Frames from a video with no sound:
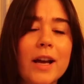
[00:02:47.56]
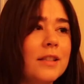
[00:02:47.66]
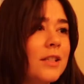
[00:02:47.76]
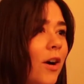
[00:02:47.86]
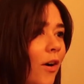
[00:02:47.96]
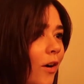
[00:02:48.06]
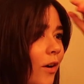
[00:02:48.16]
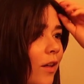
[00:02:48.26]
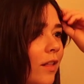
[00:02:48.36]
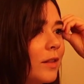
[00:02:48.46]
you guys to
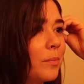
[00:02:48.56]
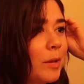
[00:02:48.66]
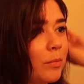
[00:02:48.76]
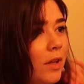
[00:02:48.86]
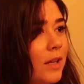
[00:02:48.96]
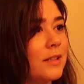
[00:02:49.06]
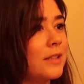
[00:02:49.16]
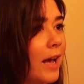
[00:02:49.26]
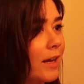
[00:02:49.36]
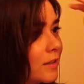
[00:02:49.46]
all the people on
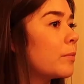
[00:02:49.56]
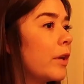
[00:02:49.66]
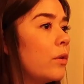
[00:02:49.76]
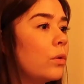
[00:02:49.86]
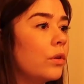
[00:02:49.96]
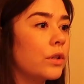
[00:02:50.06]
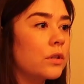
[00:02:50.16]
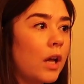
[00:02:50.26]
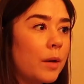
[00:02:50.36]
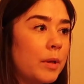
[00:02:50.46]
set. It's pretty cool.
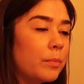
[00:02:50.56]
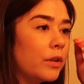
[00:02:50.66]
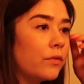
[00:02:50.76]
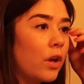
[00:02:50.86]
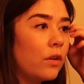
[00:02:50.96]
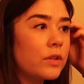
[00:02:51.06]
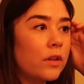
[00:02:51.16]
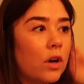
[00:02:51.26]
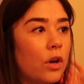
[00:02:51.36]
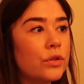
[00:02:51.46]
There's a lot of people involved,
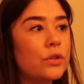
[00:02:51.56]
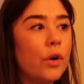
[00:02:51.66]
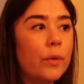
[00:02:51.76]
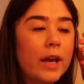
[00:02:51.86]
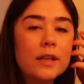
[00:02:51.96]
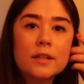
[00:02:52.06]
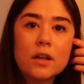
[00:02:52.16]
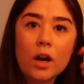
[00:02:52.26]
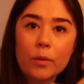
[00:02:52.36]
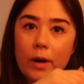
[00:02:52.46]
and they're all so nice
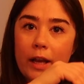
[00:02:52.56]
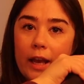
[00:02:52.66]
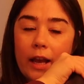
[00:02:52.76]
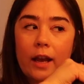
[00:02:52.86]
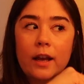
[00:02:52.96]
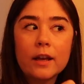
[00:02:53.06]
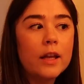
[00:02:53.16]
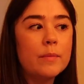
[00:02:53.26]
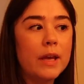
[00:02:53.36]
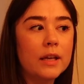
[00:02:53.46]
and hardworking
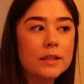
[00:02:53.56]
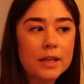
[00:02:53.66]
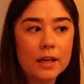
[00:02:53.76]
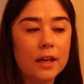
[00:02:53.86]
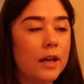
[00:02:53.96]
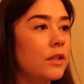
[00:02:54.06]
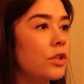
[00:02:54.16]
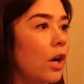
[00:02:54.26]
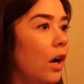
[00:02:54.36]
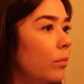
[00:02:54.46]
and make Dani and
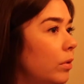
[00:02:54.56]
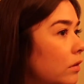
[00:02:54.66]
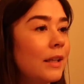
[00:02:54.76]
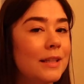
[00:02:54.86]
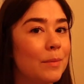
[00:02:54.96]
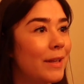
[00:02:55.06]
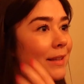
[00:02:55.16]
I's job easy